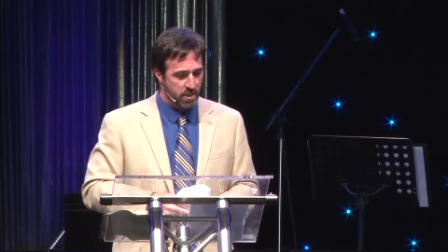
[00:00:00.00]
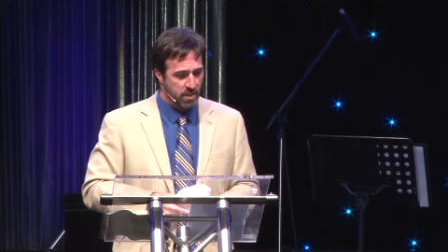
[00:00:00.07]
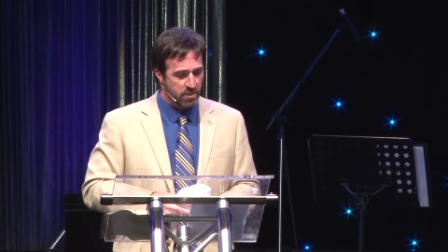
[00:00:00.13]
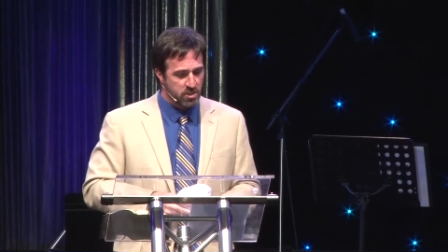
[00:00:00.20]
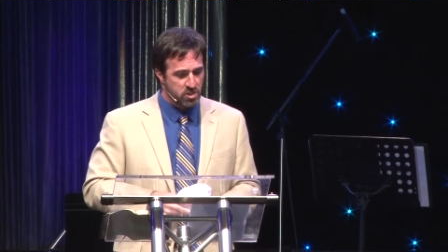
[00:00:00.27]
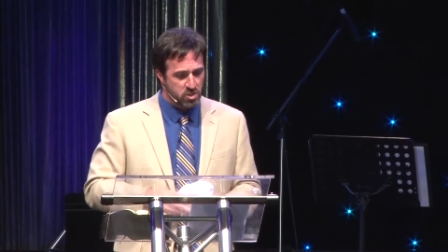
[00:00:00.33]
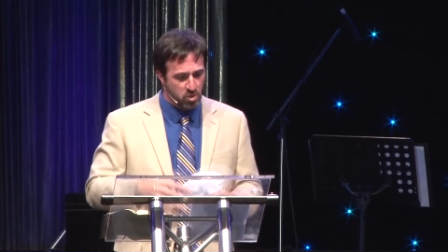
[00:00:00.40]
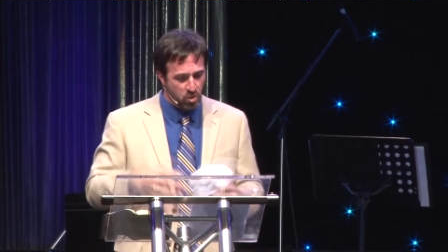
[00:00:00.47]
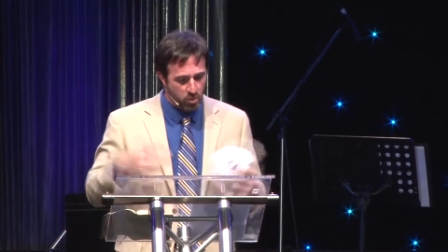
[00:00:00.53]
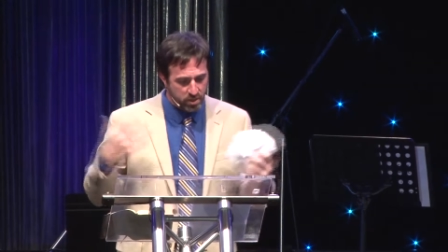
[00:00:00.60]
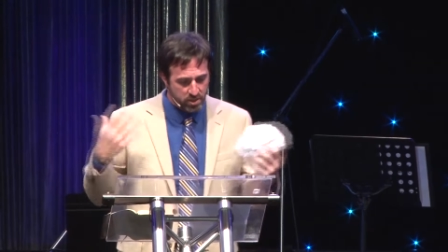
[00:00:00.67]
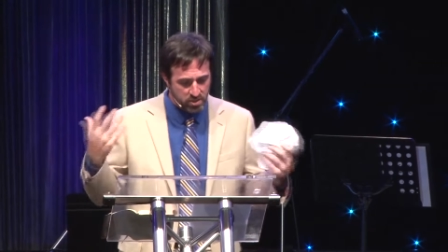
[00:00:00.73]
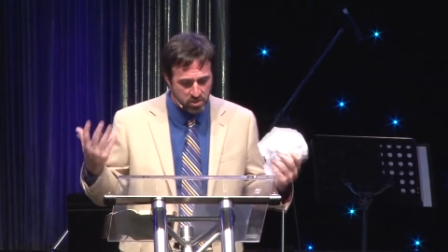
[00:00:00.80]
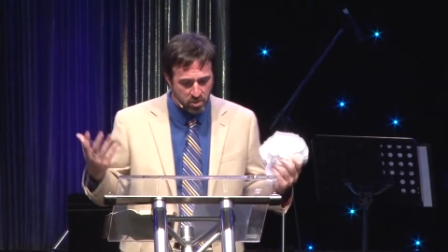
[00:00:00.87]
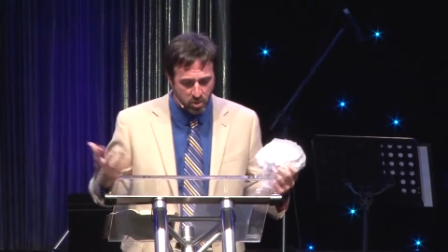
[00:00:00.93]
The story
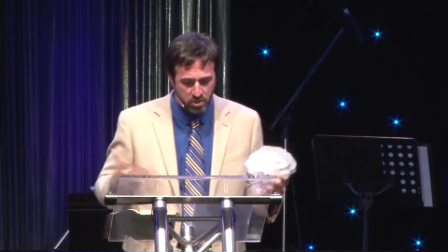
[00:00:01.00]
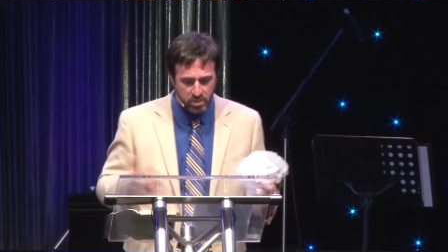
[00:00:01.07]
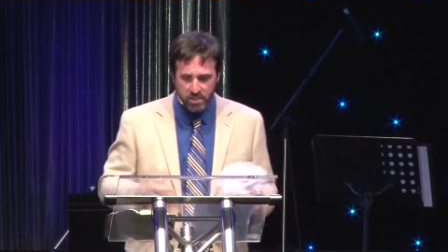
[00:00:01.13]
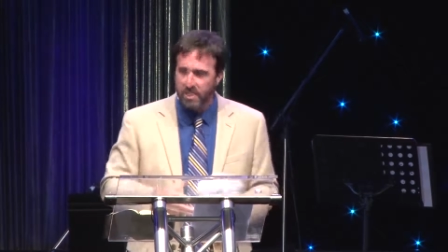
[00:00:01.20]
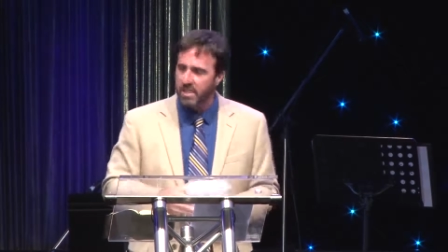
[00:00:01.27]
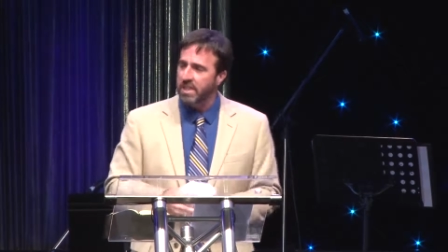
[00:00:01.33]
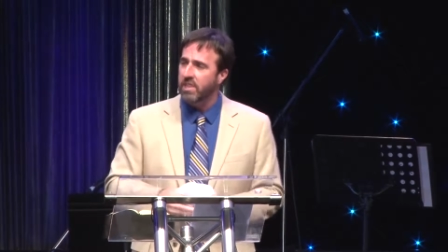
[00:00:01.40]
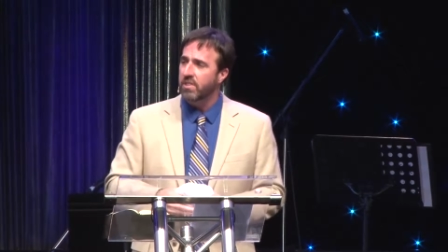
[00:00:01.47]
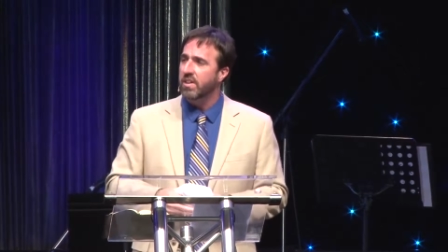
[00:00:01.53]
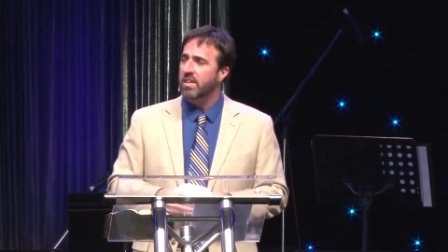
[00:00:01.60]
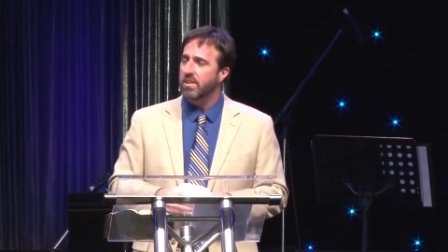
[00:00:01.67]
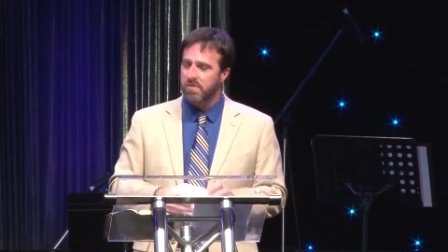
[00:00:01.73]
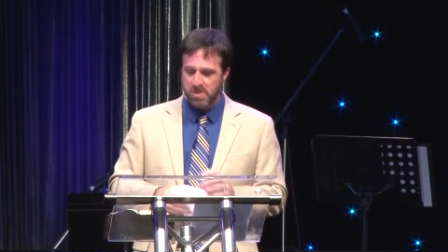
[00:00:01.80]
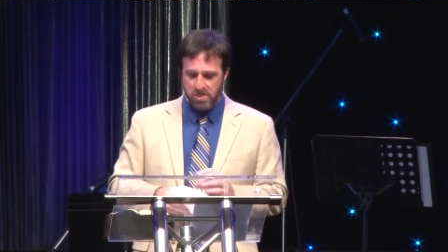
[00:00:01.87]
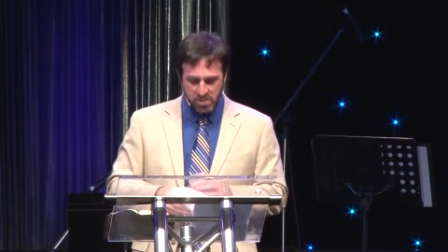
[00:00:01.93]
is told in the hearing
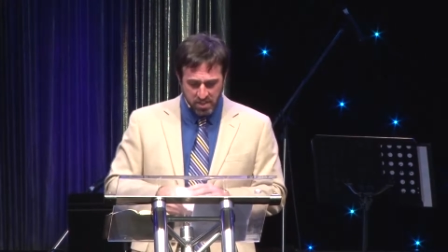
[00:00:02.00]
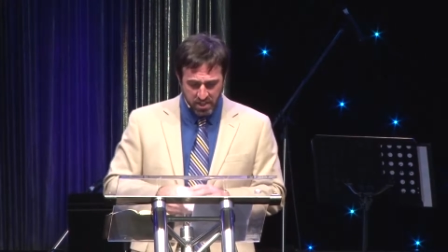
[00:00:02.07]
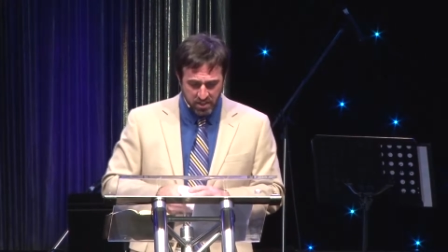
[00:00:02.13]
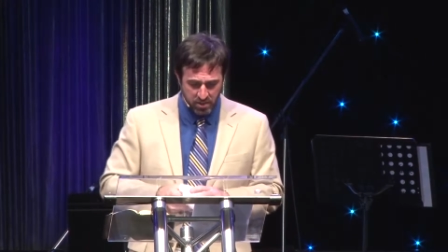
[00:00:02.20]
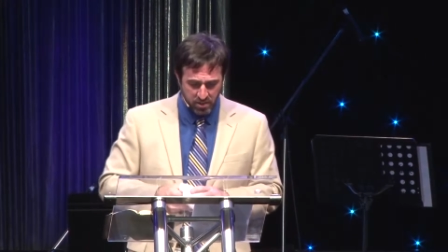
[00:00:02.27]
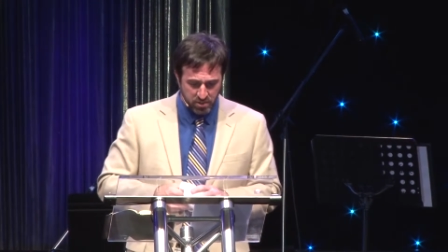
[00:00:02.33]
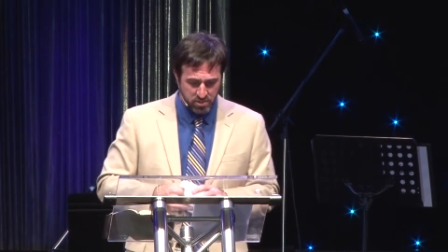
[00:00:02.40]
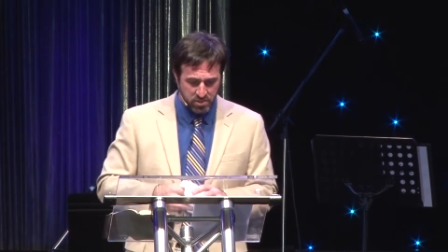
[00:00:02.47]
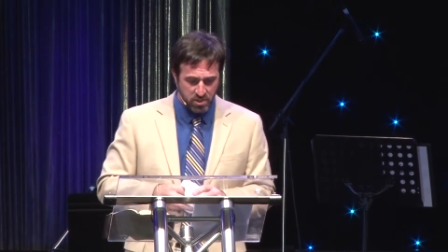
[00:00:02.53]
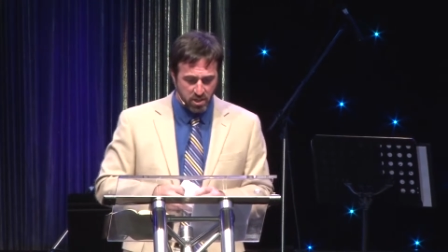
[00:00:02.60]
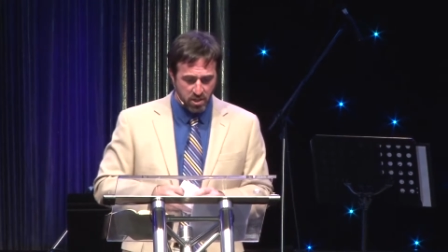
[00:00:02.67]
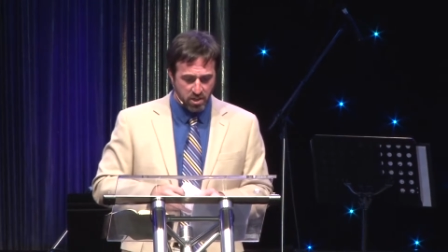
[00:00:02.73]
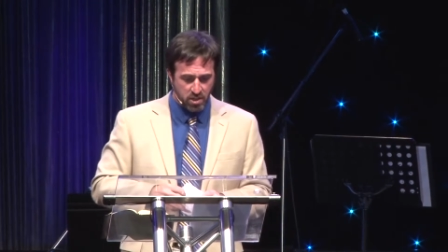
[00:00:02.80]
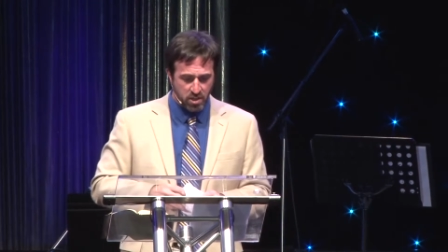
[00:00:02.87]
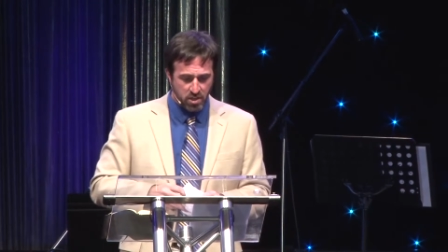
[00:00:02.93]
of sinners,
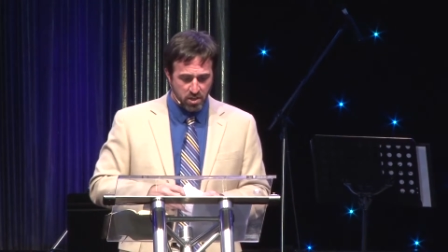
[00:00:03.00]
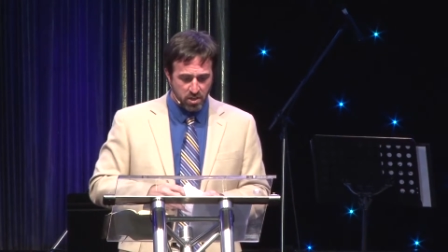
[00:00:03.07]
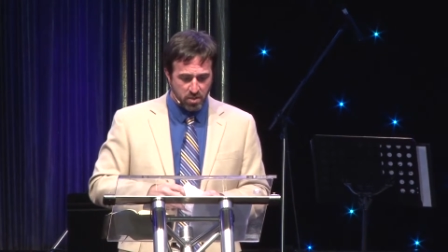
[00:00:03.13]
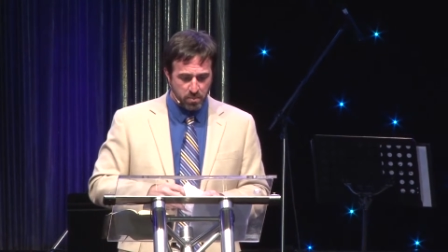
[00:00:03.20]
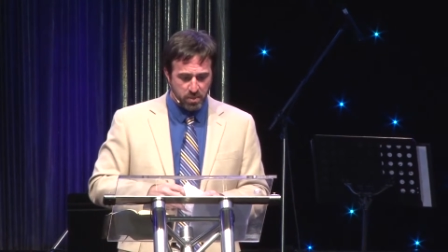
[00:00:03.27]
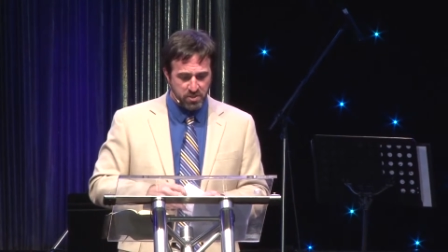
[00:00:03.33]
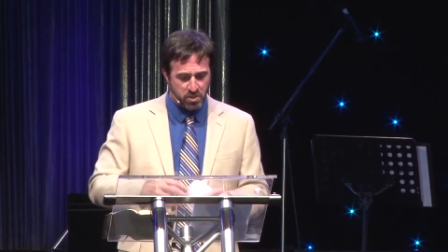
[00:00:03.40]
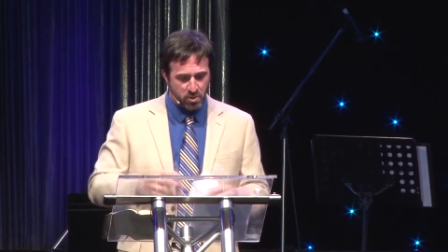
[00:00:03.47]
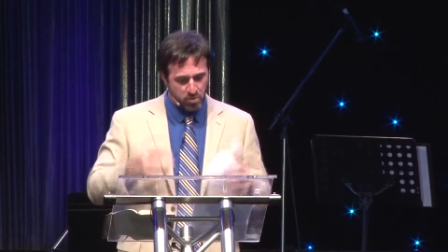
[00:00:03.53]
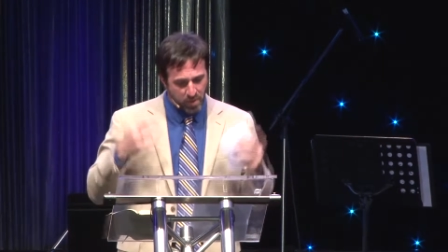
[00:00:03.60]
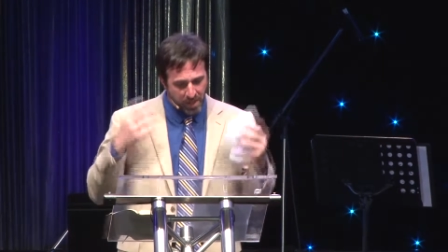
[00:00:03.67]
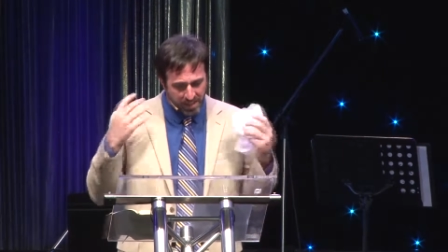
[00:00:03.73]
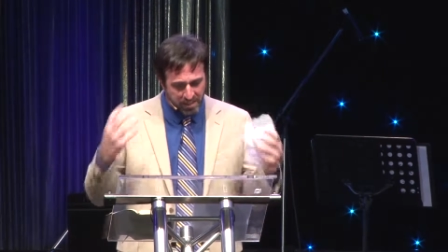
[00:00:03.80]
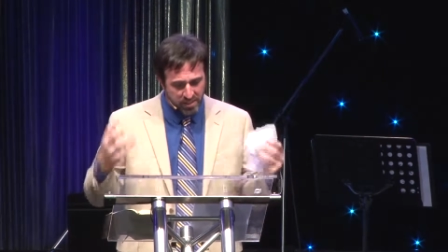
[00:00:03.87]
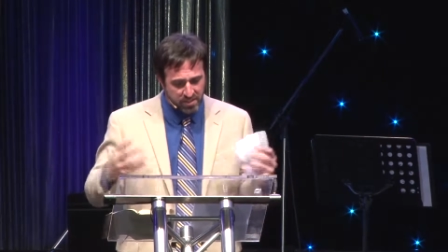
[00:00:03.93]
but
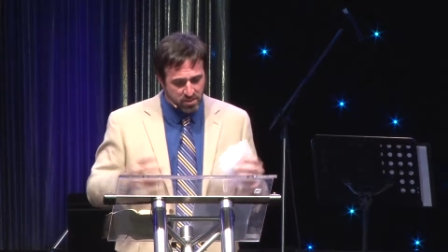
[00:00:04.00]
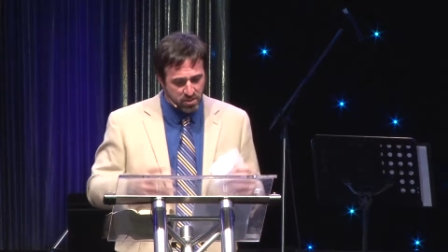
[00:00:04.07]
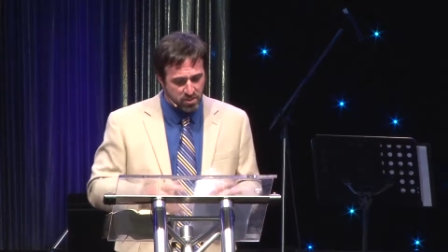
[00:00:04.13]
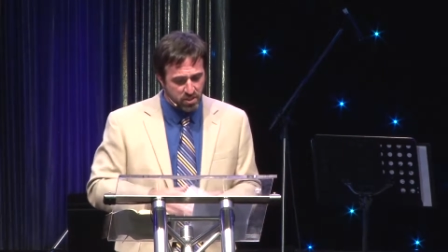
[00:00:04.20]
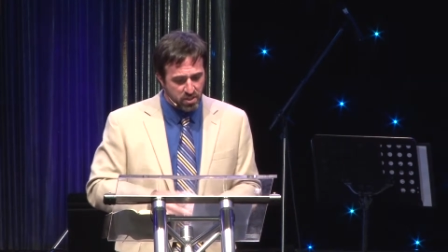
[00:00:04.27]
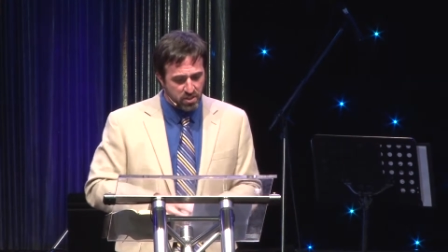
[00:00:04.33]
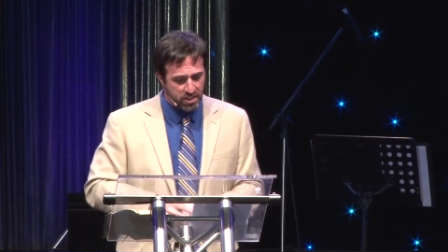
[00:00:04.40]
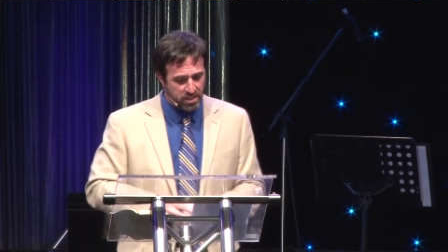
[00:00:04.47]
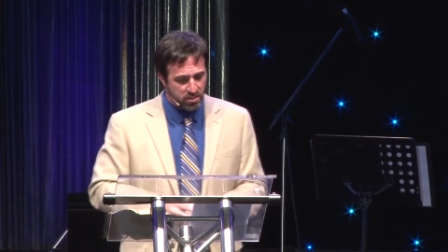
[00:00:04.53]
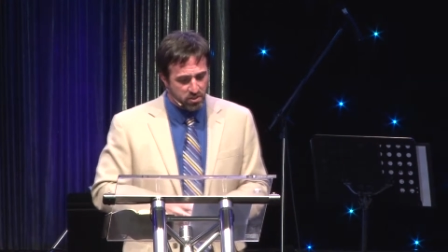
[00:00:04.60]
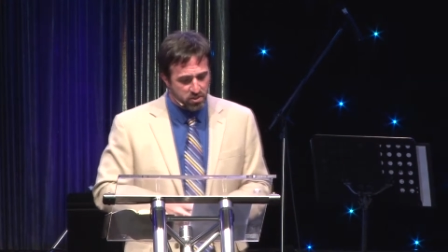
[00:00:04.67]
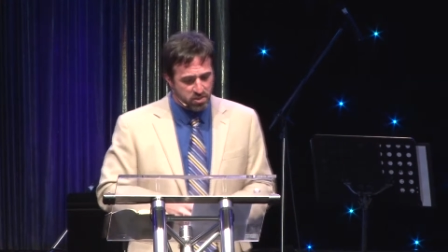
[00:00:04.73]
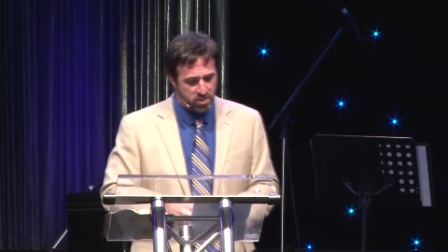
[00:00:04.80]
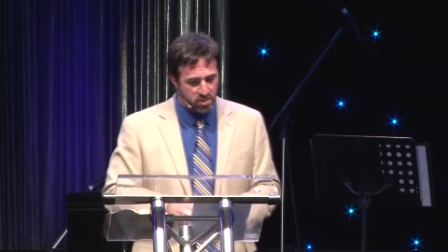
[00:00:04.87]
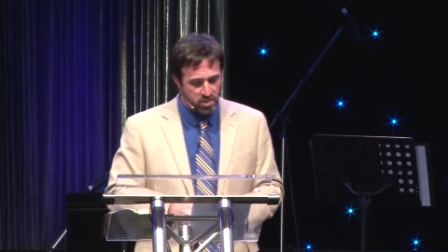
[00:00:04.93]
directly to the
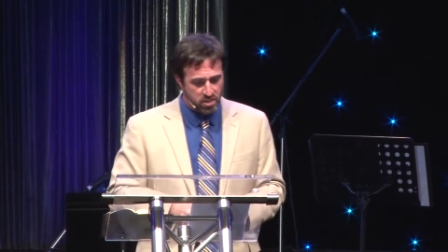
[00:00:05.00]
leaders.